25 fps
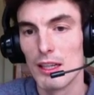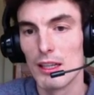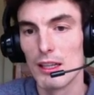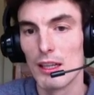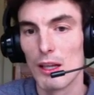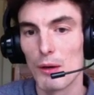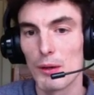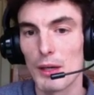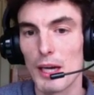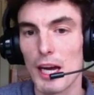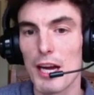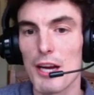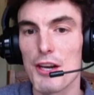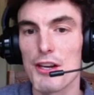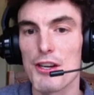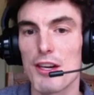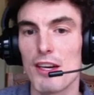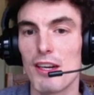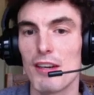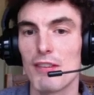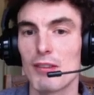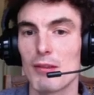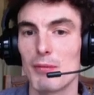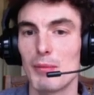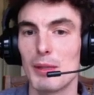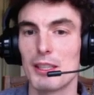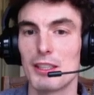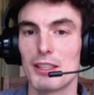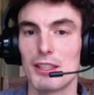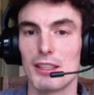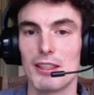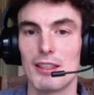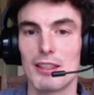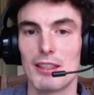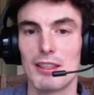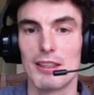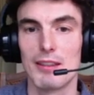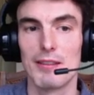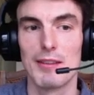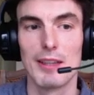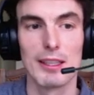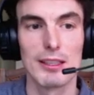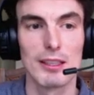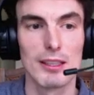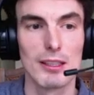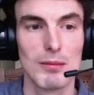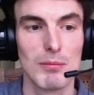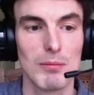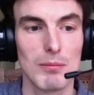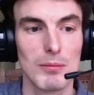Location information,
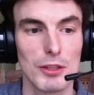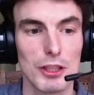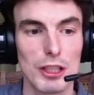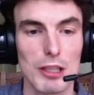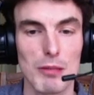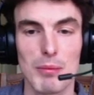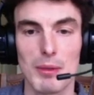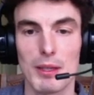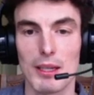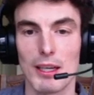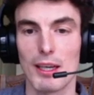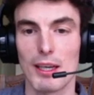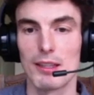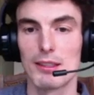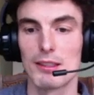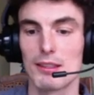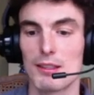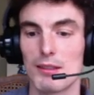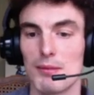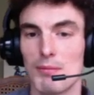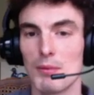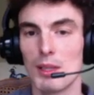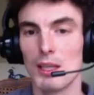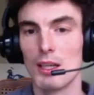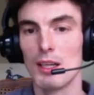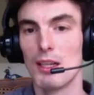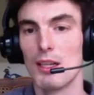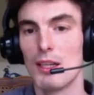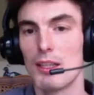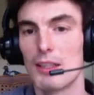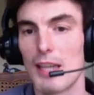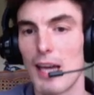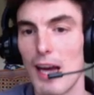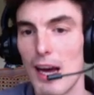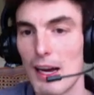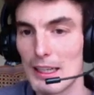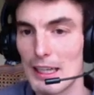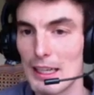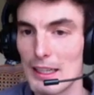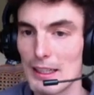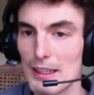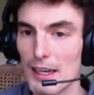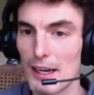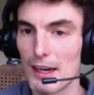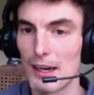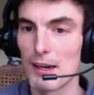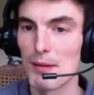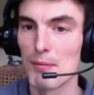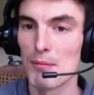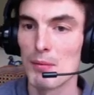nice some GPS tagging
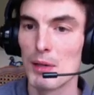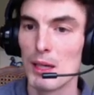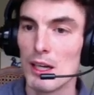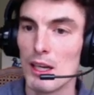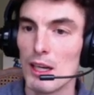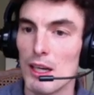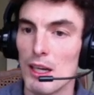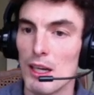there.